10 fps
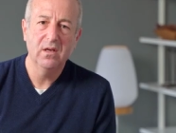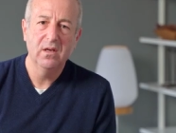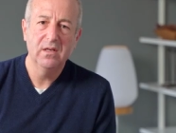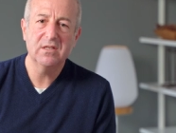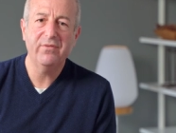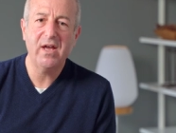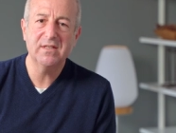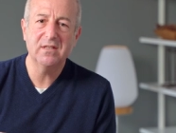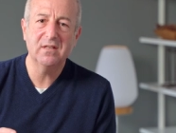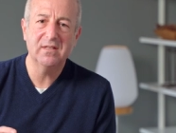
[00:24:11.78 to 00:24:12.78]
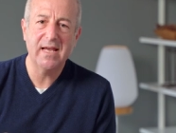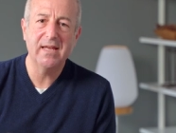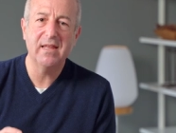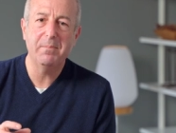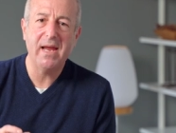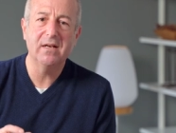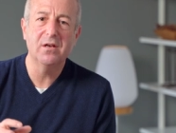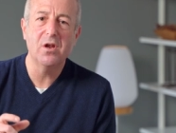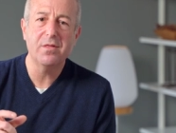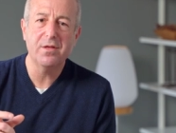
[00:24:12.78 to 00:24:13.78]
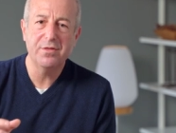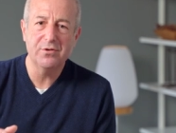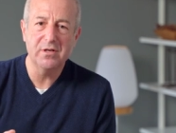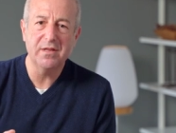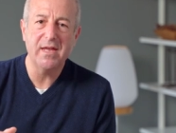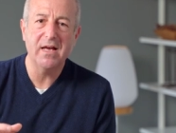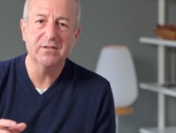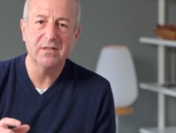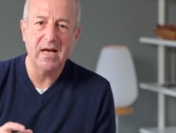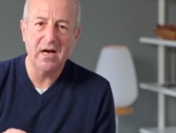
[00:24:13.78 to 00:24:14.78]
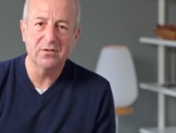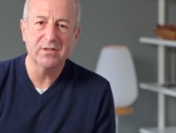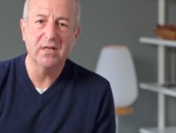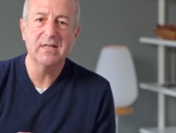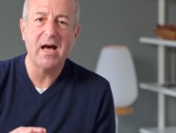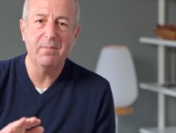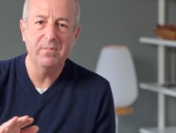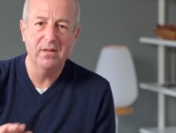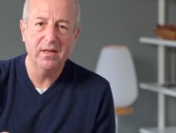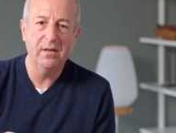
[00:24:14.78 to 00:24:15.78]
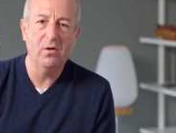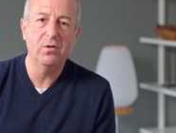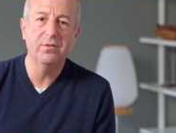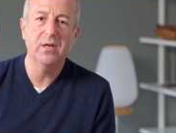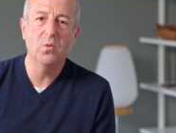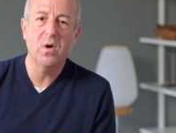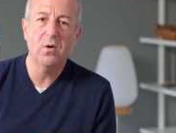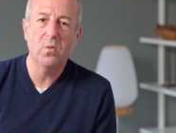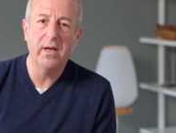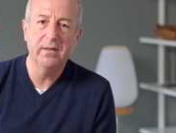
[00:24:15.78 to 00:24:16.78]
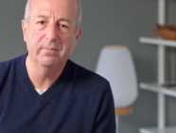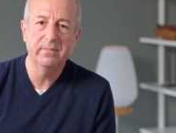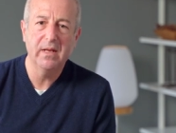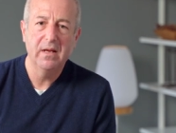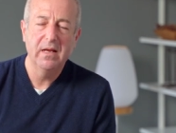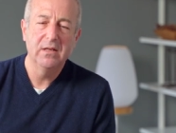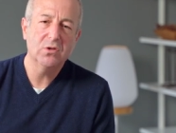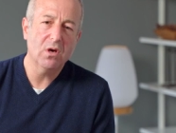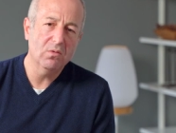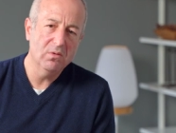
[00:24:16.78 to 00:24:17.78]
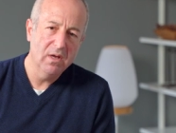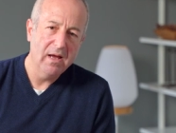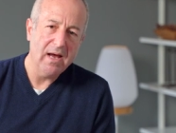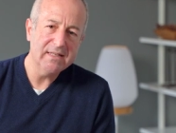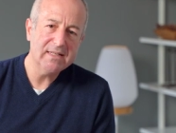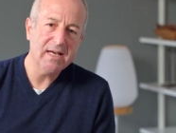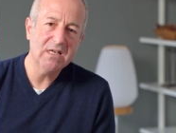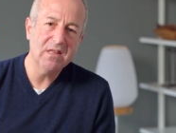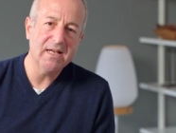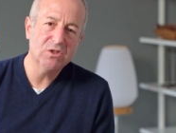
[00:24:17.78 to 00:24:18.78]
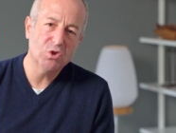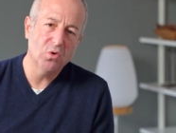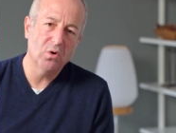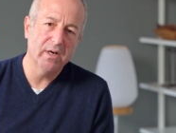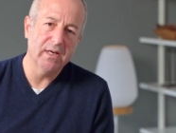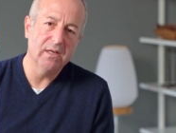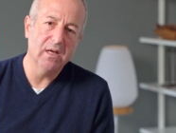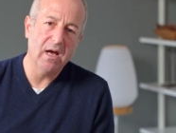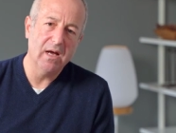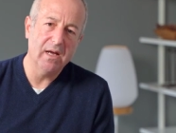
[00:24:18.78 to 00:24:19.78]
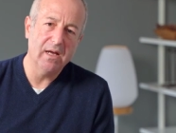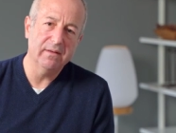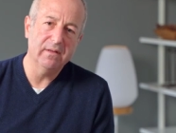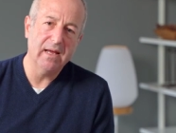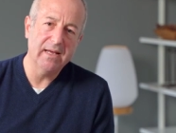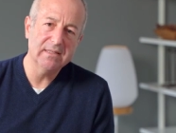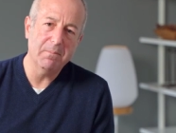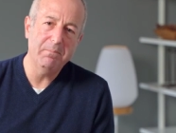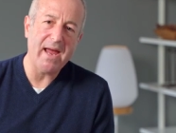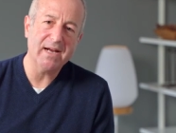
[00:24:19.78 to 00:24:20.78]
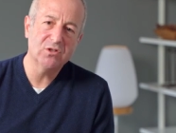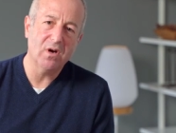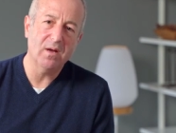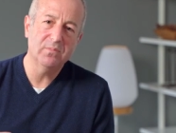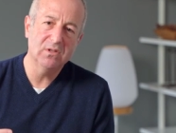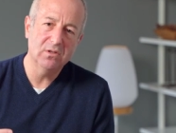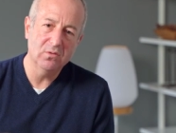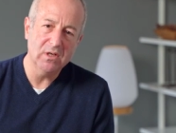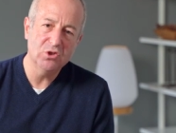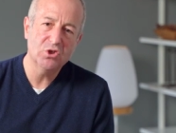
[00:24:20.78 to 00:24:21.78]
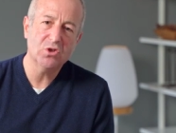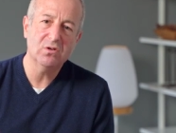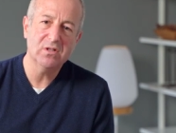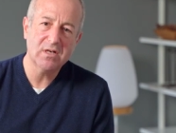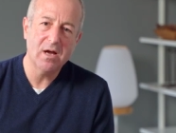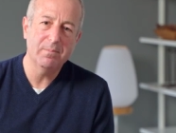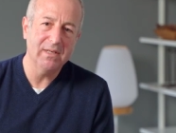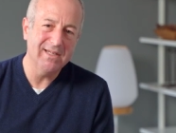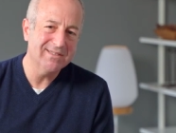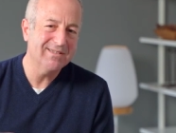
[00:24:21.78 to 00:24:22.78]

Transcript: Suffice it to say, they paid another $30,000 on top and then the whole thing went away. So I tell you that story uh, as a backdrop to insurance companies.